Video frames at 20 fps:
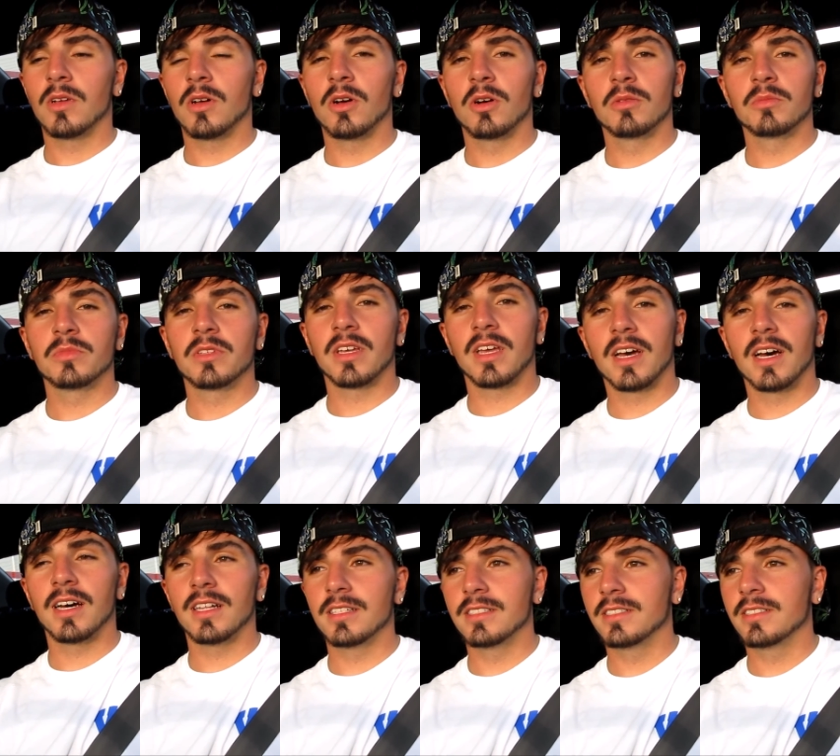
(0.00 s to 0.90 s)
home to
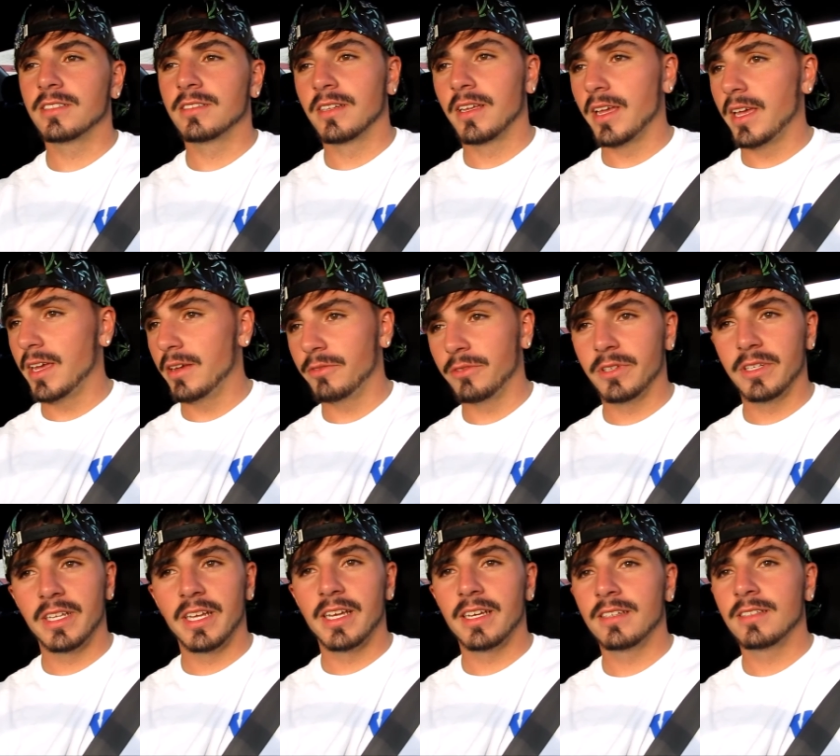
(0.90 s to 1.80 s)
college
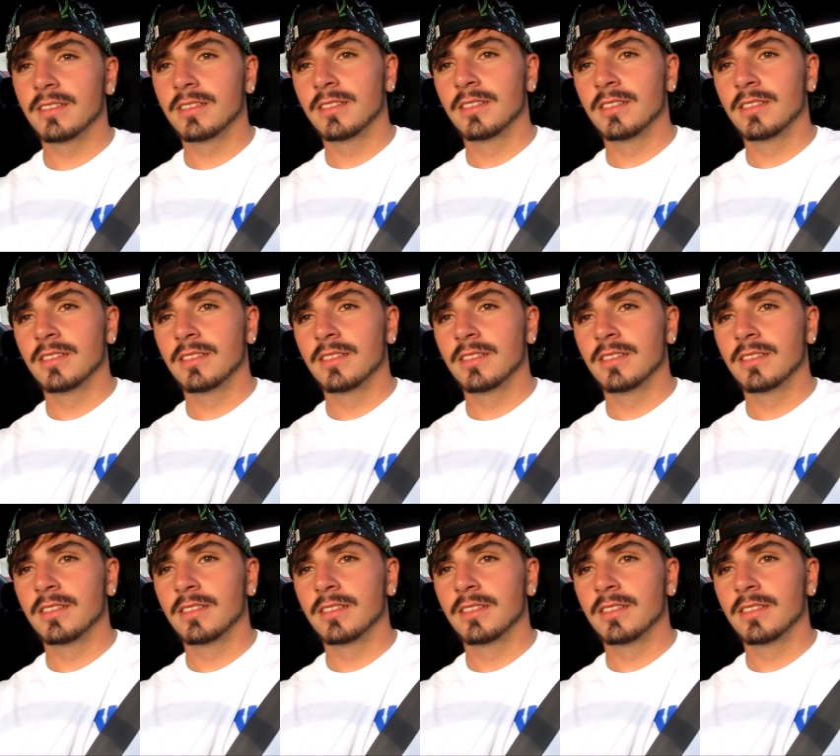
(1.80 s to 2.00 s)
every day,